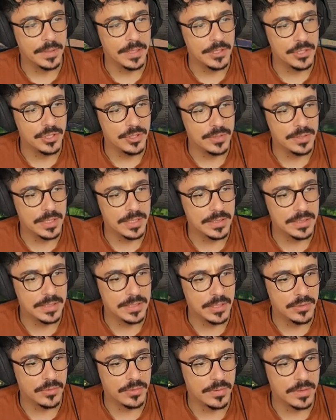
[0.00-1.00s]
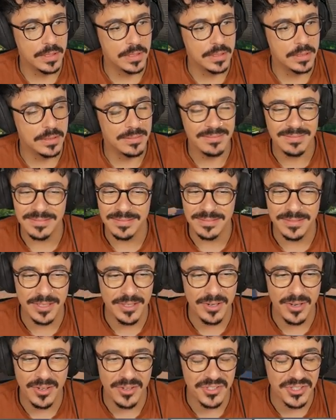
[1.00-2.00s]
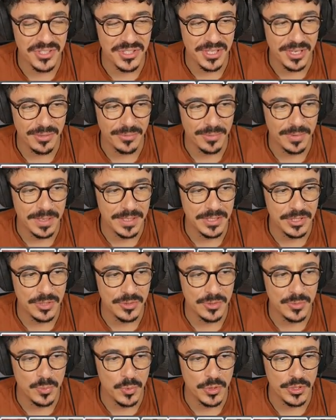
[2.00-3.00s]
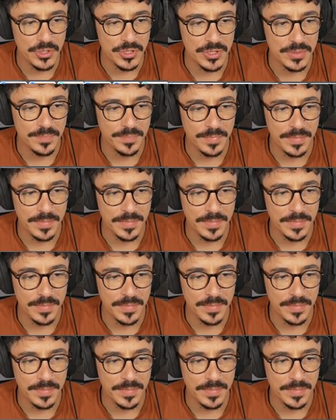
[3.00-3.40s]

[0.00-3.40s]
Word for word: Let's use that stone on the end. No, no, not stone. Let's use wood.